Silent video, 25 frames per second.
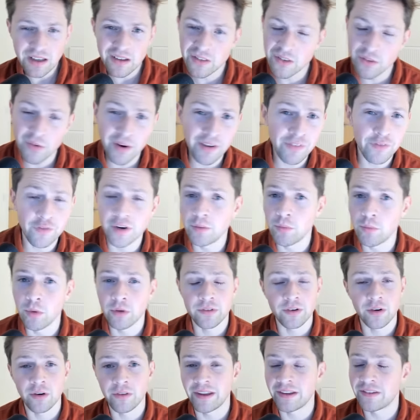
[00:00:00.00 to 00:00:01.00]
The referee
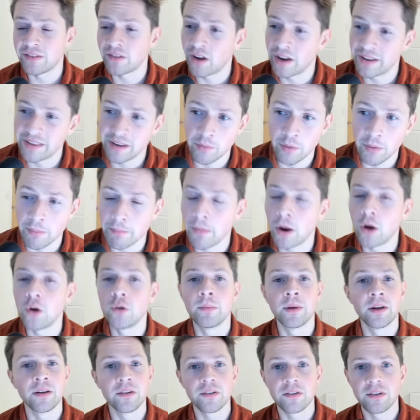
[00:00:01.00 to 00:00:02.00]
wasn't on their side. There were
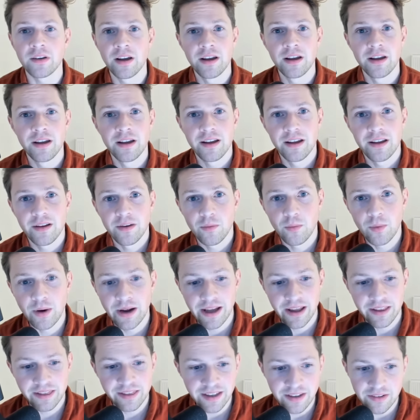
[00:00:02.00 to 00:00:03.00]
moments
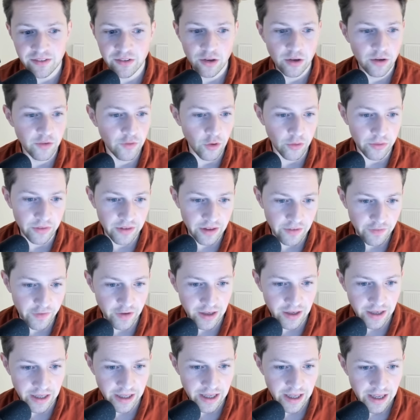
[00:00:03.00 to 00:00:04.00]
where things could have gone
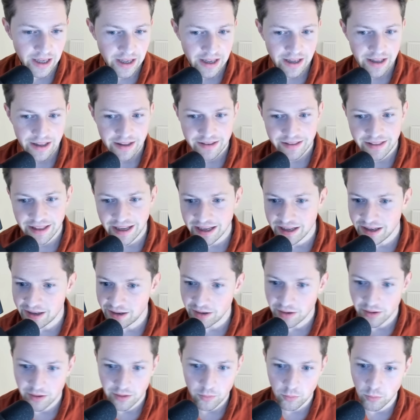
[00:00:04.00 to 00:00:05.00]
differently.
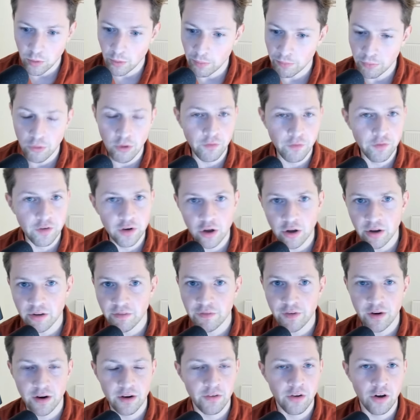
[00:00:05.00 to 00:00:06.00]
They were profligate in
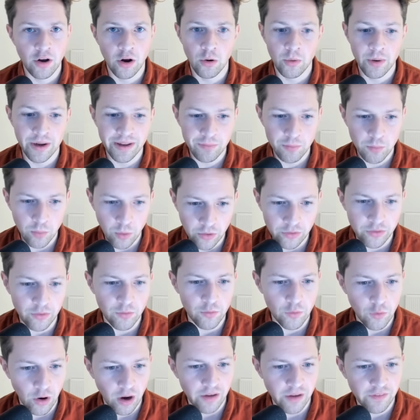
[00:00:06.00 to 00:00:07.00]
front of goal. It
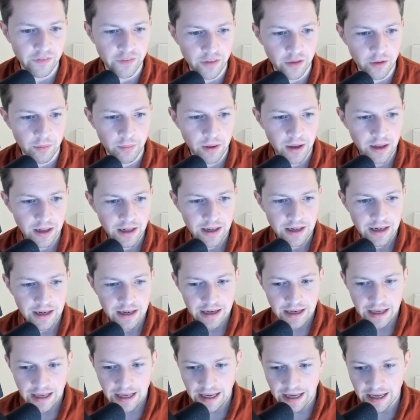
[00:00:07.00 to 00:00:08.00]
wasn't right for them.
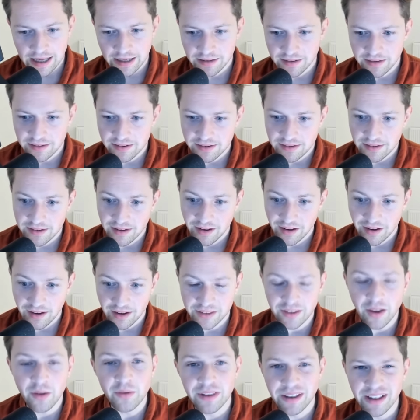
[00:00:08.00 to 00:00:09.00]
And I
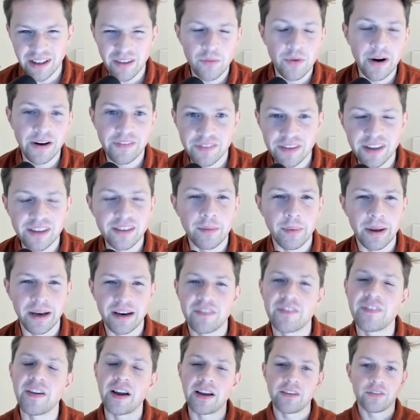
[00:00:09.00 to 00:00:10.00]
don't think the ref did them any
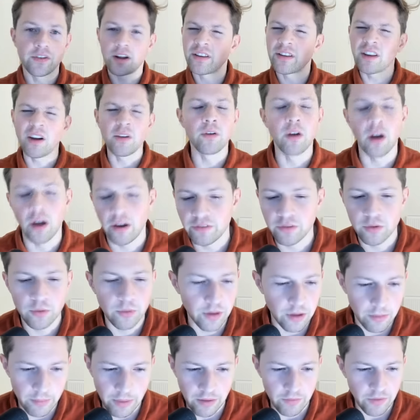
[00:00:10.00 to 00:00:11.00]
favours. I don't like
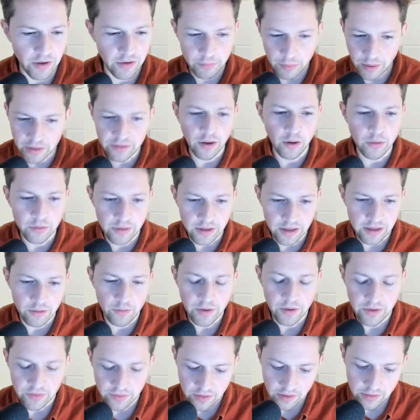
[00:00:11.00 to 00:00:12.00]
talking about refs, but I don't think the
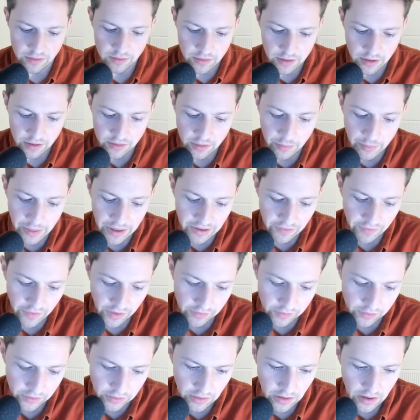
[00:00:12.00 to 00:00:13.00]
rest did, did them any
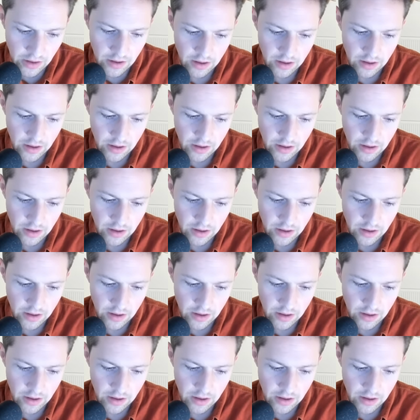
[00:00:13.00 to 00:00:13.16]
favours.